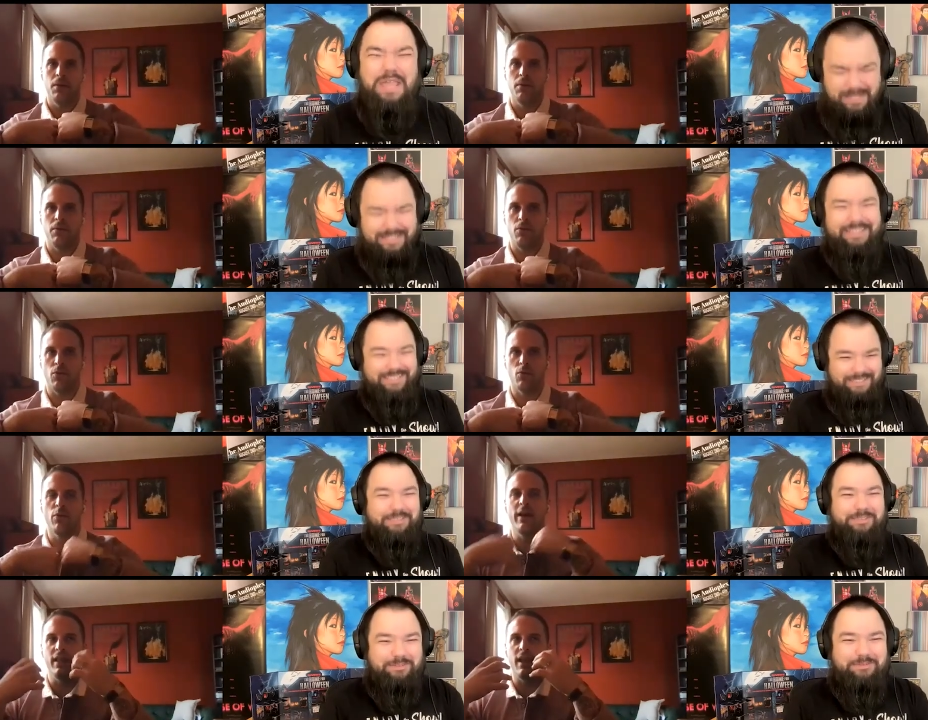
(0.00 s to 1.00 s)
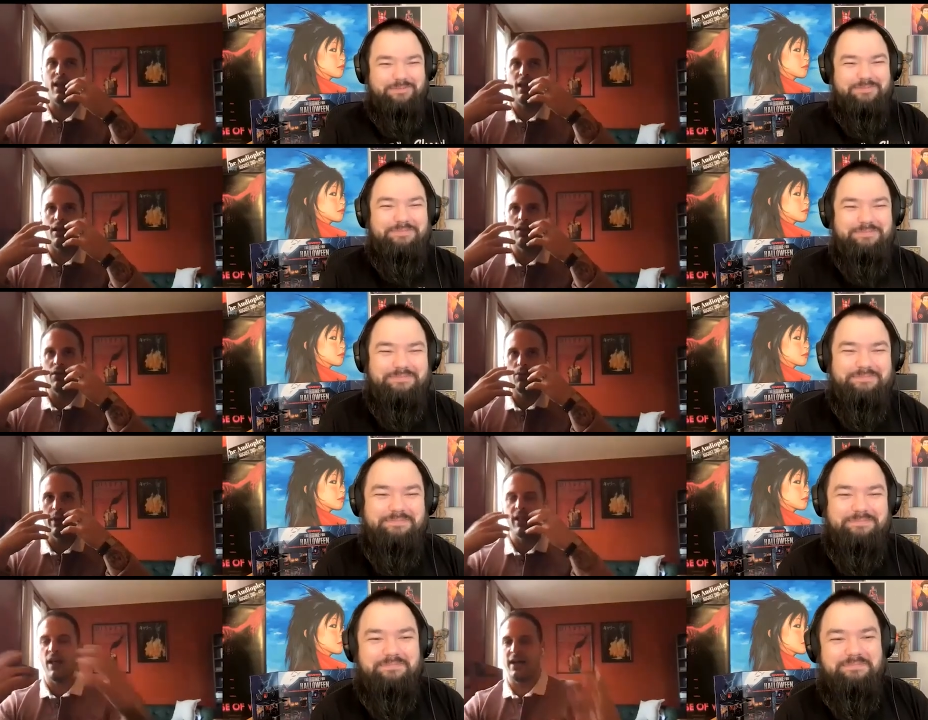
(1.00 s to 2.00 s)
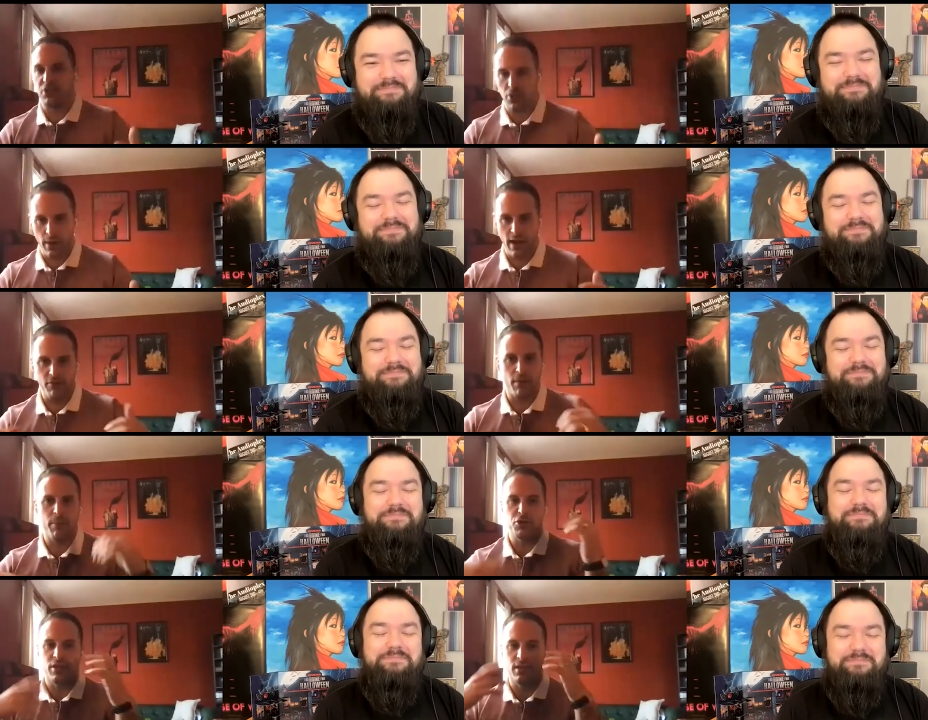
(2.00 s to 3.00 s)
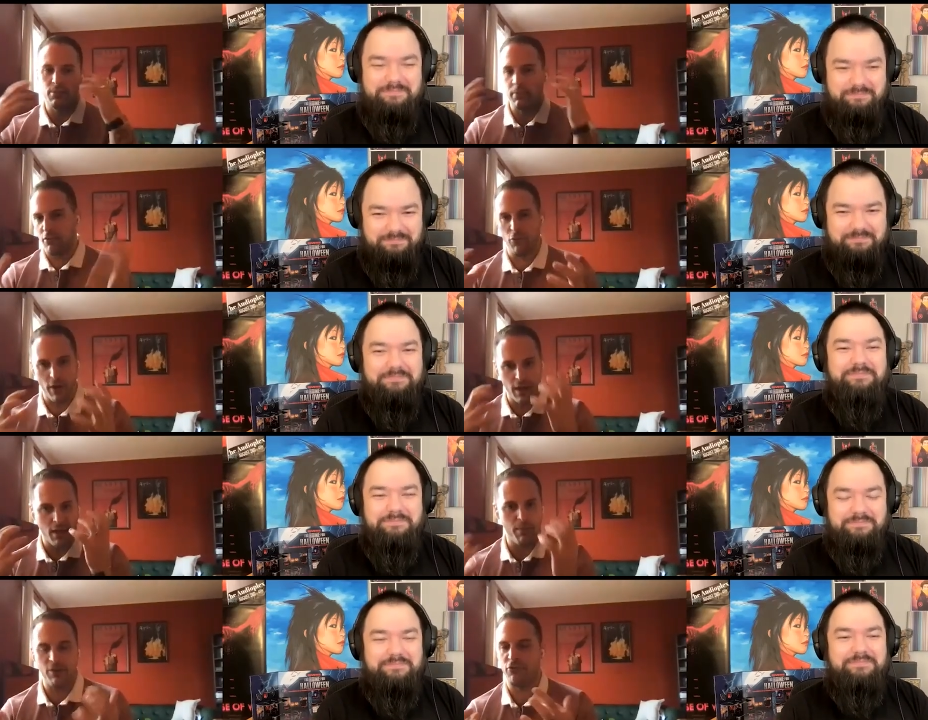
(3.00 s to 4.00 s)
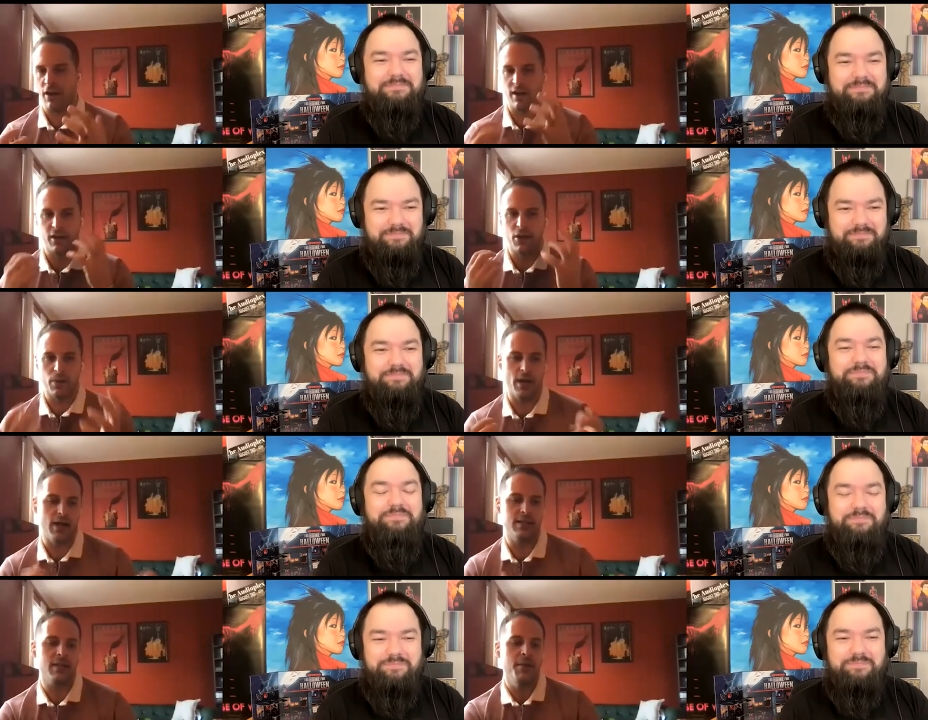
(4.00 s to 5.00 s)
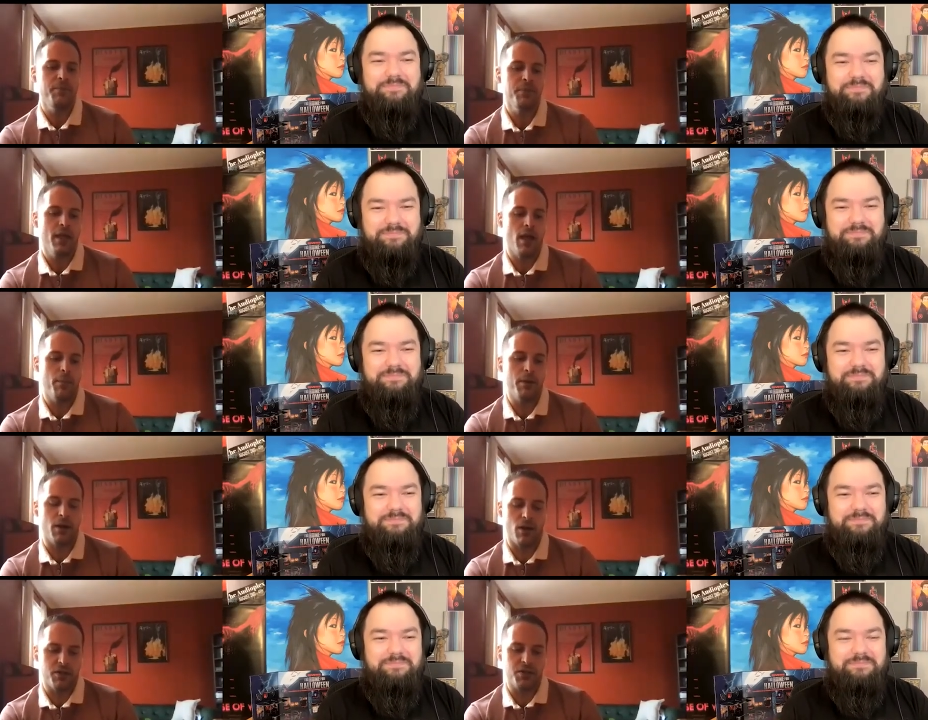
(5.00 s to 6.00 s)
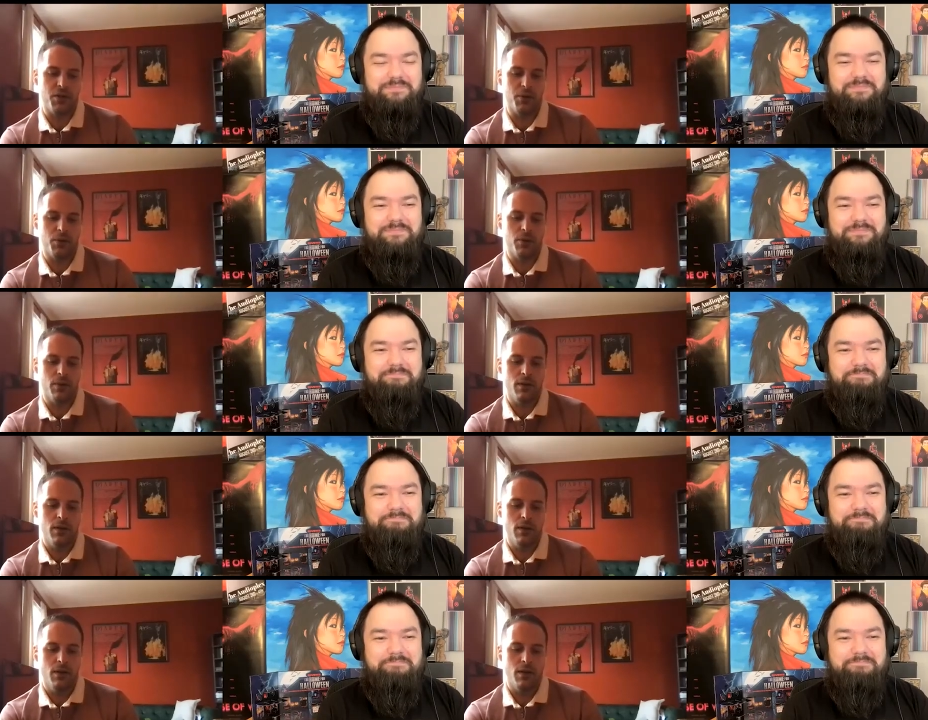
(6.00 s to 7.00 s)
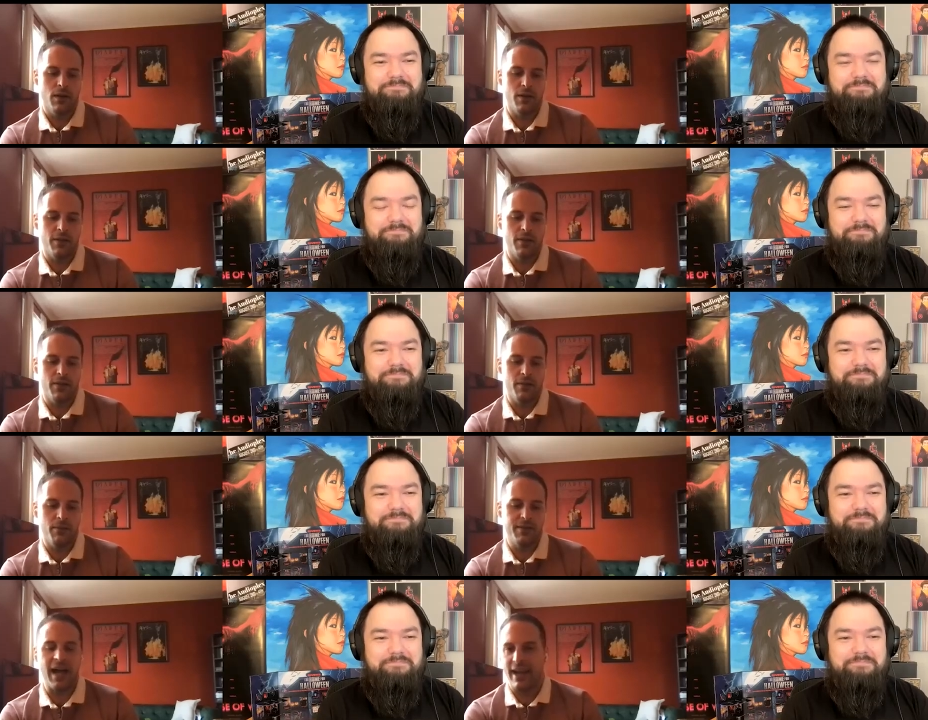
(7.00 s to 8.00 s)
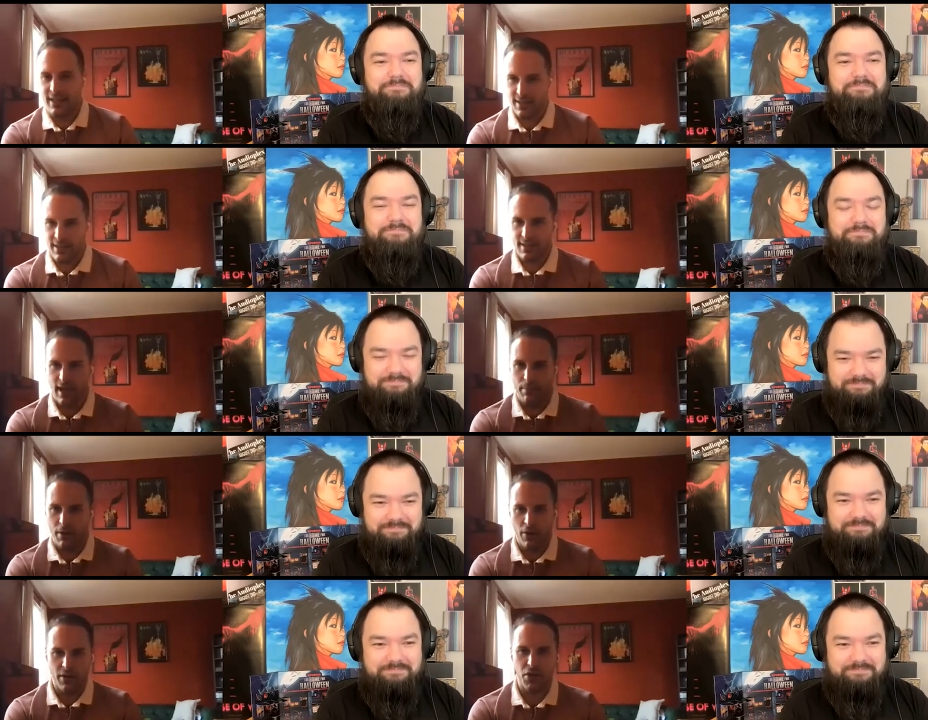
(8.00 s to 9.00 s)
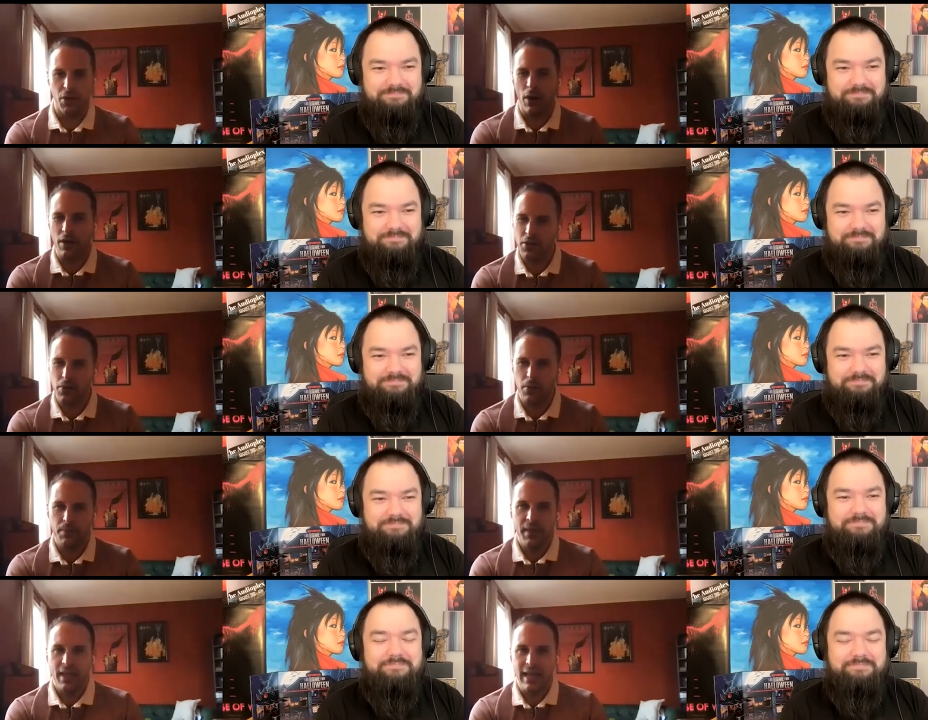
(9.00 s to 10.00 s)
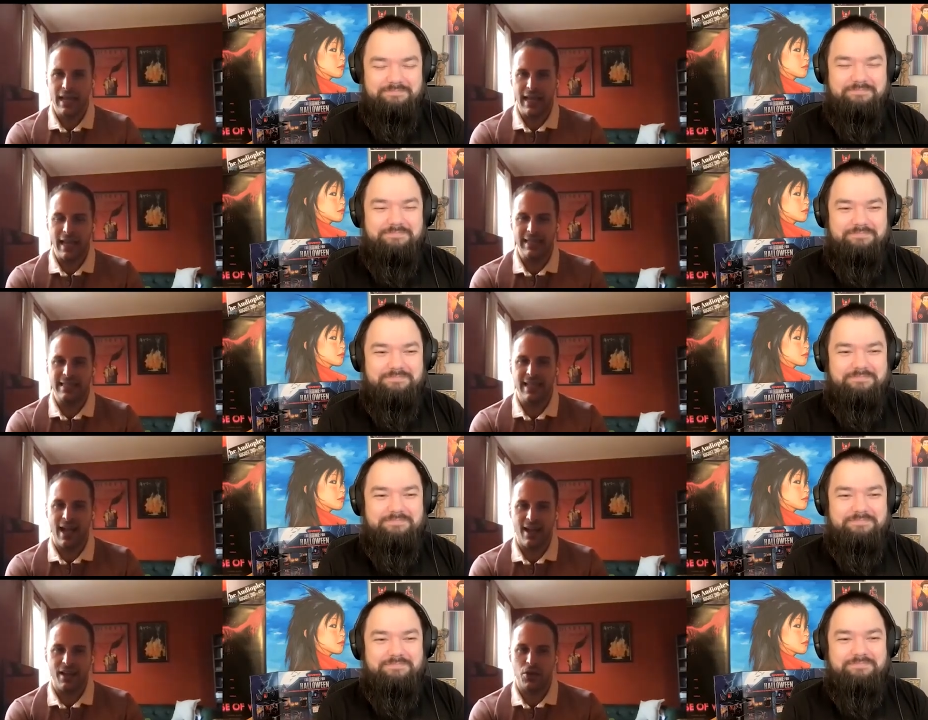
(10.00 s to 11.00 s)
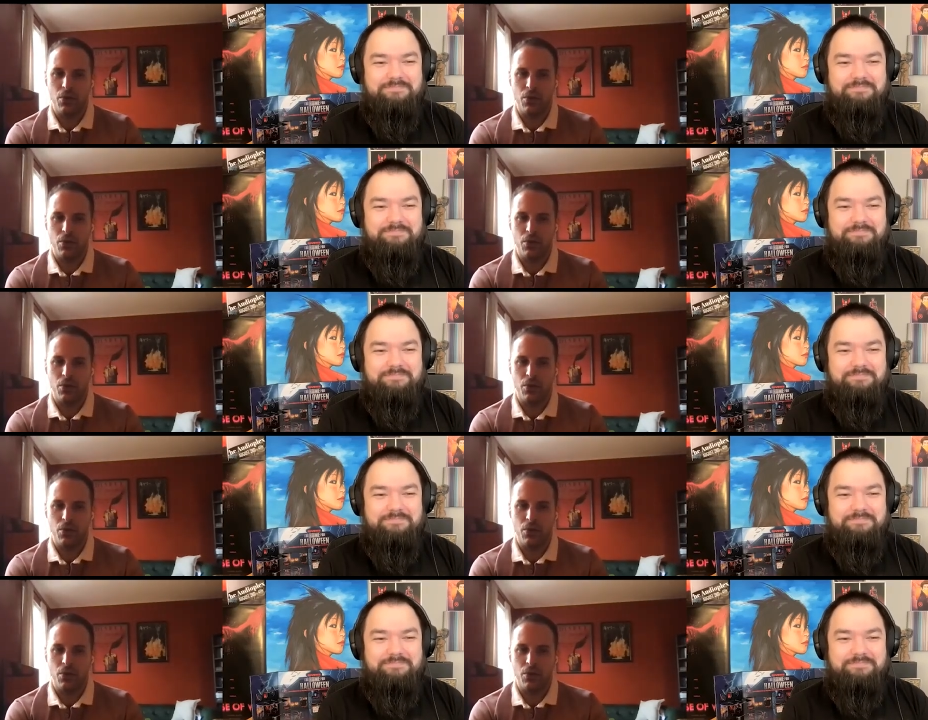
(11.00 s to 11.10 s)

Speaker 1: yeah. really realize your creative ambitions, be freaky, be fun, go nuts, but also tie it to this time period. So you also, it's not